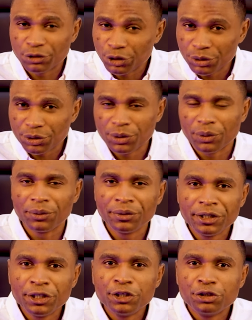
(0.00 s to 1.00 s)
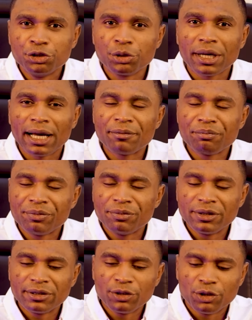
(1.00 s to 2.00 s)
Do you know you can
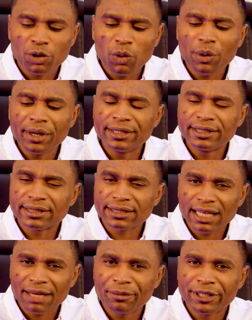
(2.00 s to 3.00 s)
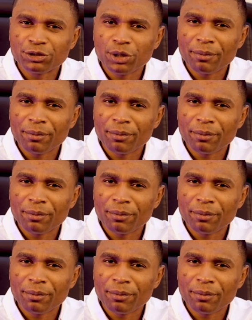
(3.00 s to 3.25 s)
grow in discernment